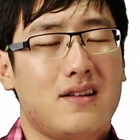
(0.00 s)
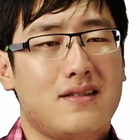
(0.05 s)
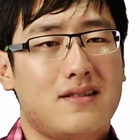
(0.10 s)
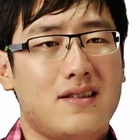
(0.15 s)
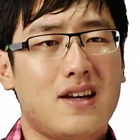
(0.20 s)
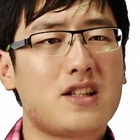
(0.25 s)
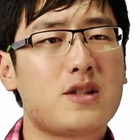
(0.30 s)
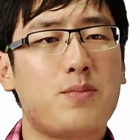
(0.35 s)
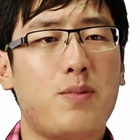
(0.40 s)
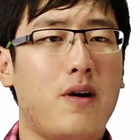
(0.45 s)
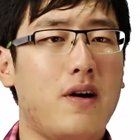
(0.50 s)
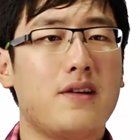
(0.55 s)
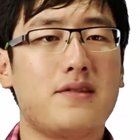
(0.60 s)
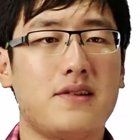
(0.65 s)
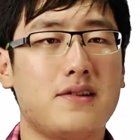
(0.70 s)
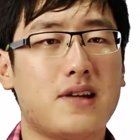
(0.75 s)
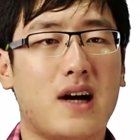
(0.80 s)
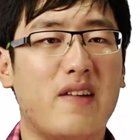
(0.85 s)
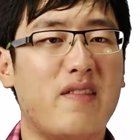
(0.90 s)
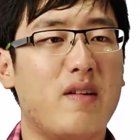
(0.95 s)
Such
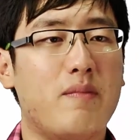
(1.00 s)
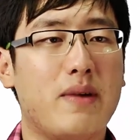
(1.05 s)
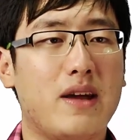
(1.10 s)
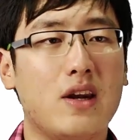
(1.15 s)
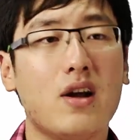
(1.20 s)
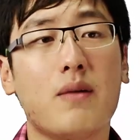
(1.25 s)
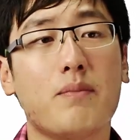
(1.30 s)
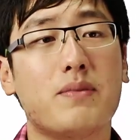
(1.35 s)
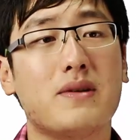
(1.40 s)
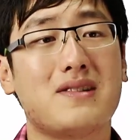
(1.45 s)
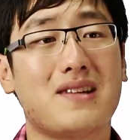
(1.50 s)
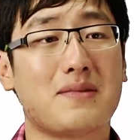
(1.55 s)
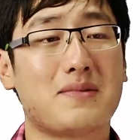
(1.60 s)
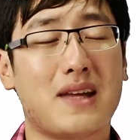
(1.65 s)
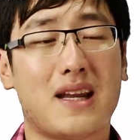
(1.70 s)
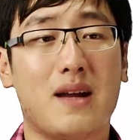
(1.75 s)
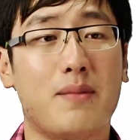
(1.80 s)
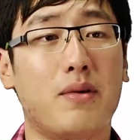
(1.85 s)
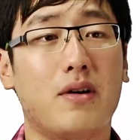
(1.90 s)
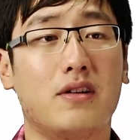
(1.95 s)
policies, however, may not be
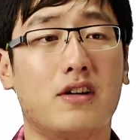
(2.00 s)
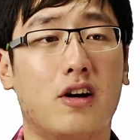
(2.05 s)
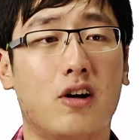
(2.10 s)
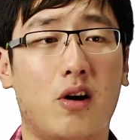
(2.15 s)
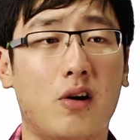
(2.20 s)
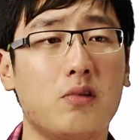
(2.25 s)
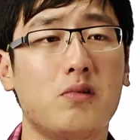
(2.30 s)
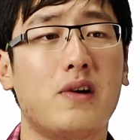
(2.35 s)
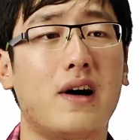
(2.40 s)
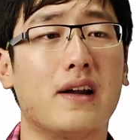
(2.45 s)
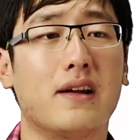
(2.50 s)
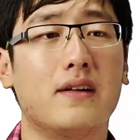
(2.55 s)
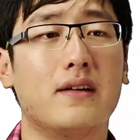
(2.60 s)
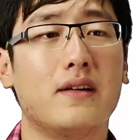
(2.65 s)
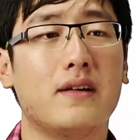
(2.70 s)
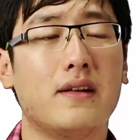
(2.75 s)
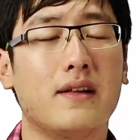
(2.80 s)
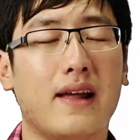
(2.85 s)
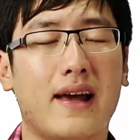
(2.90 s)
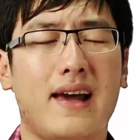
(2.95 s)
sustainable in the long run.
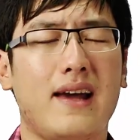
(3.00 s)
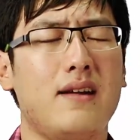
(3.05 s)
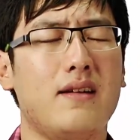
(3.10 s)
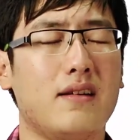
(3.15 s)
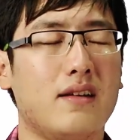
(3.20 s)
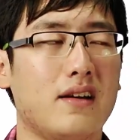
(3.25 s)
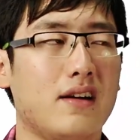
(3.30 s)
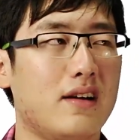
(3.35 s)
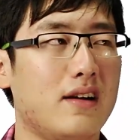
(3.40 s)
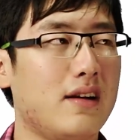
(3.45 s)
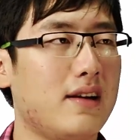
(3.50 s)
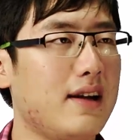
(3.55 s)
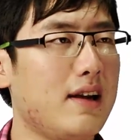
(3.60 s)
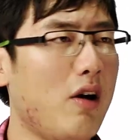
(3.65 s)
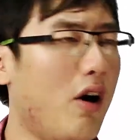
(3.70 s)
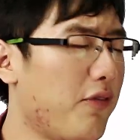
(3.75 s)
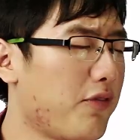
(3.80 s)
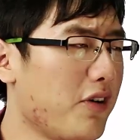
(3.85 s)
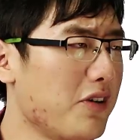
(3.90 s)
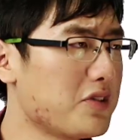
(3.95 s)
And
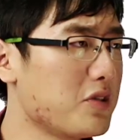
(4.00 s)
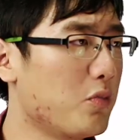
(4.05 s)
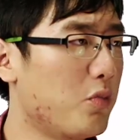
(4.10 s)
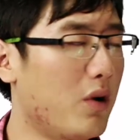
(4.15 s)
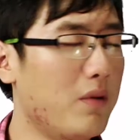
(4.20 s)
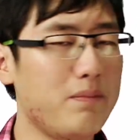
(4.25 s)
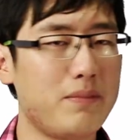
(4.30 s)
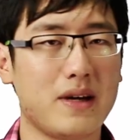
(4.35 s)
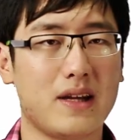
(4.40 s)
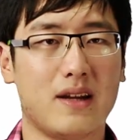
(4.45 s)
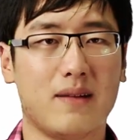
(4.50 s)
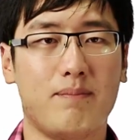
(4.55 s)
of course it won't be.